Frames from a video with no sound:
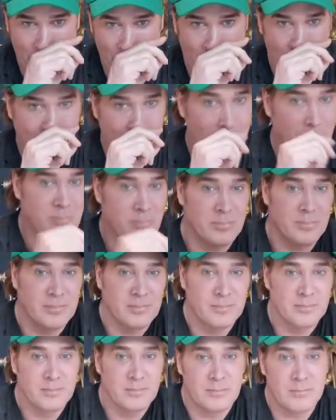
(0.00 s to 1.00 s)

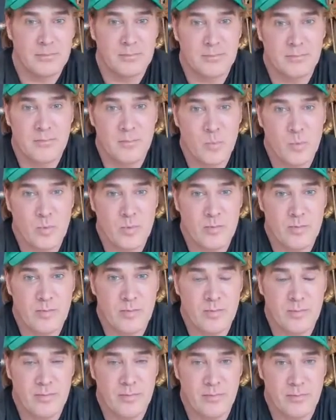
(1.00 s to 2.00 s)

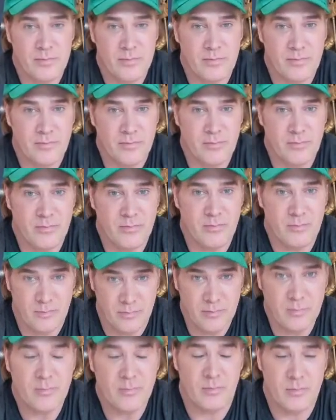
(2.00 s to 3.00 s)

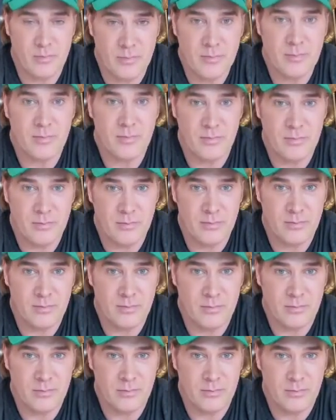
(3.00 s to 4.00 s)

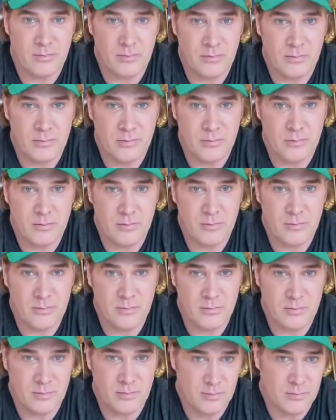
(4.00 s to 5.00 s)

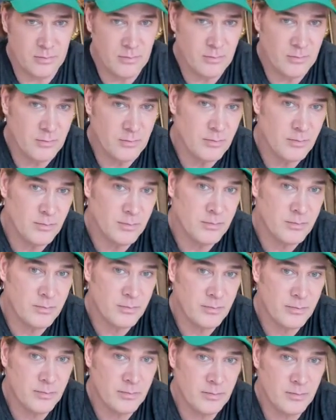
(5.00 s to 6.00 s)

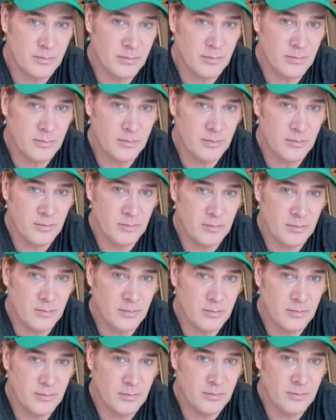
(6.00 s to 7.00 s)
(not speaking)